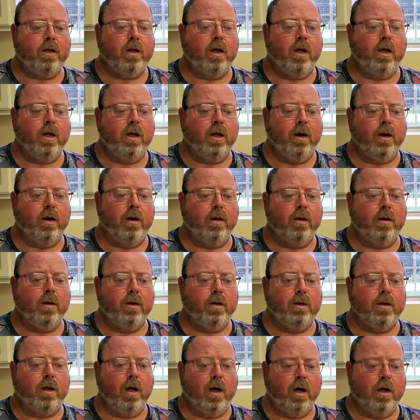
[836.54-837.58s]
And
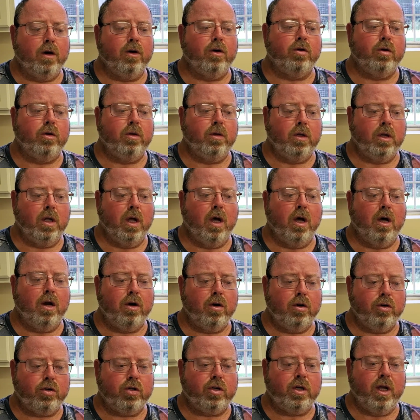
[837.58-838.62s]

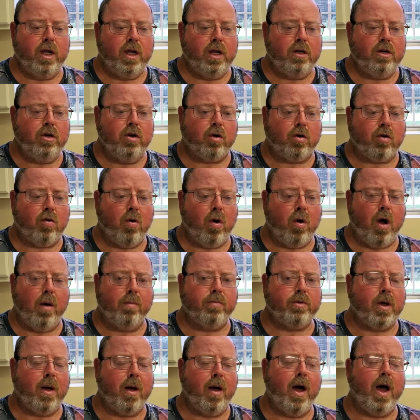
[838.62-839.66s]
understand your
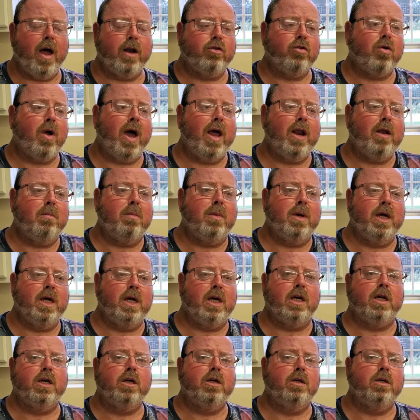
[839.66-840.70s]
crops. I try to
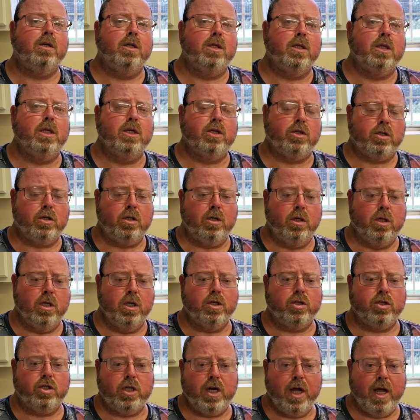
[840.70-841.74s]
make
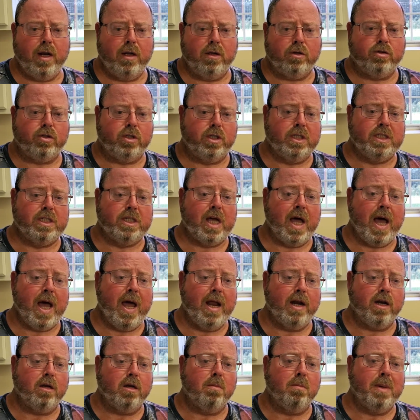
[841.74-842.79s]
this channel's
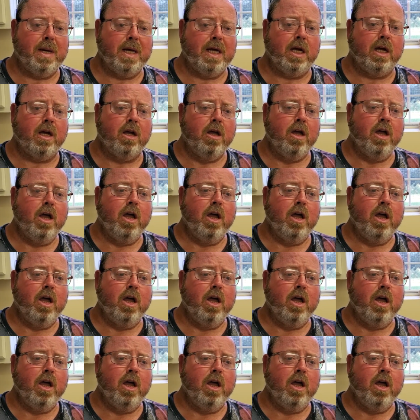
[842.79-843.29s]
designed to make